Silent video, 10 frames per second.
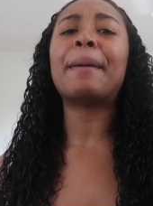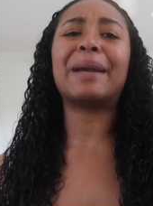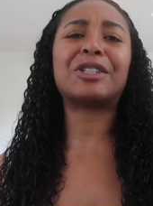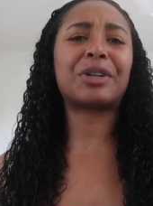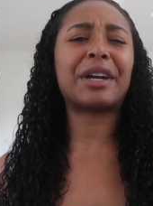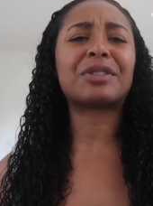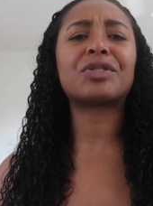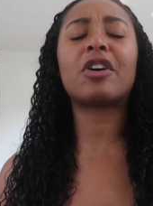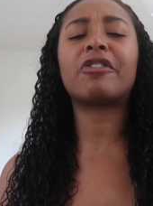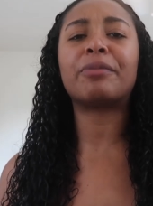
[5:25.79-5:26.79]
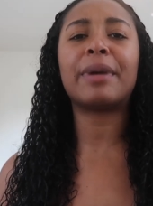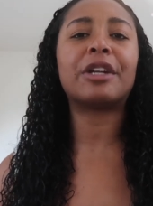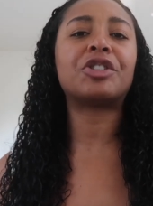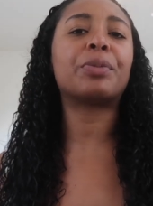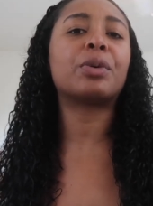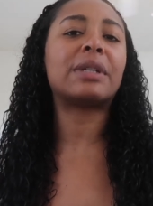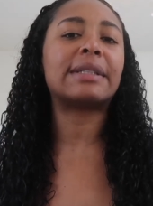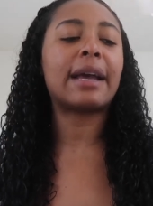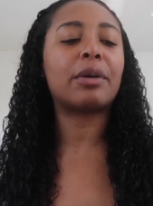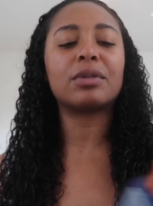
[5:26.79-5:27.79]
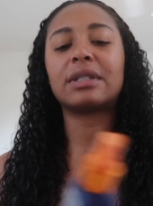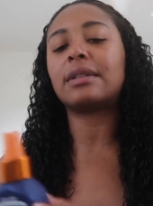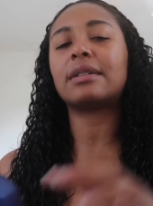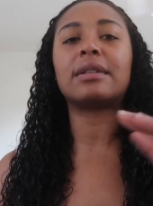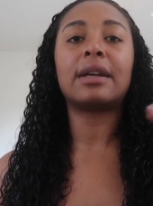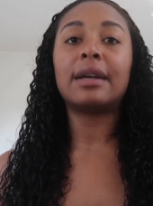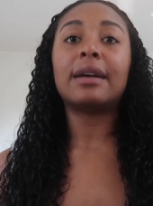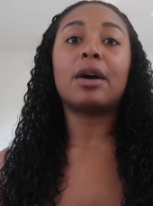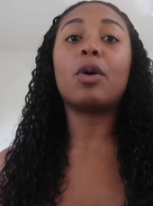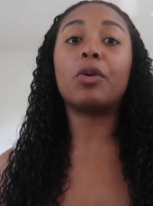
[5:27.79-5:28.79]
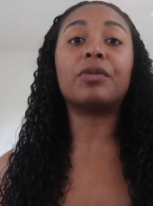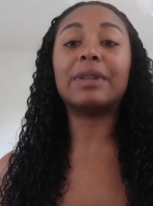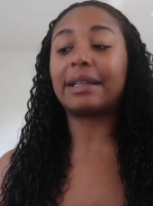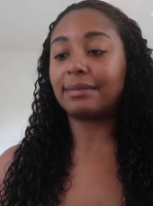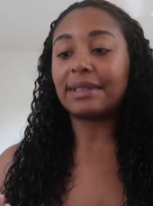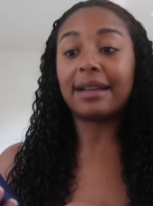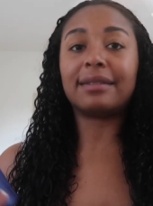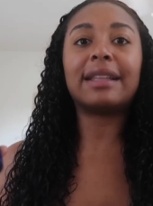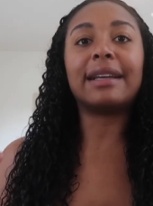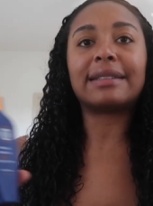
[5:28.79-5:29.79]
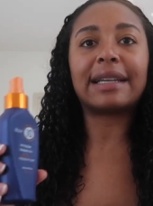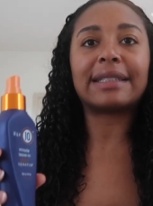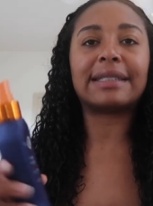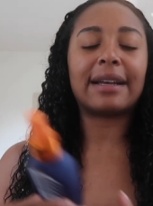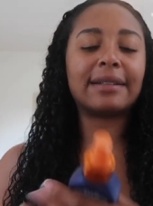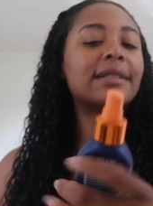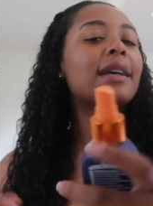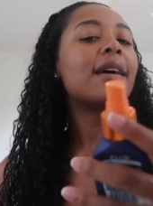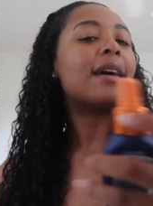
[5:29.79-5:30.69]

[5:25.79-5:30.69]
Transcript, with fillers: Makes your hair soft, manageable, detangles. It does like 10 things like it says.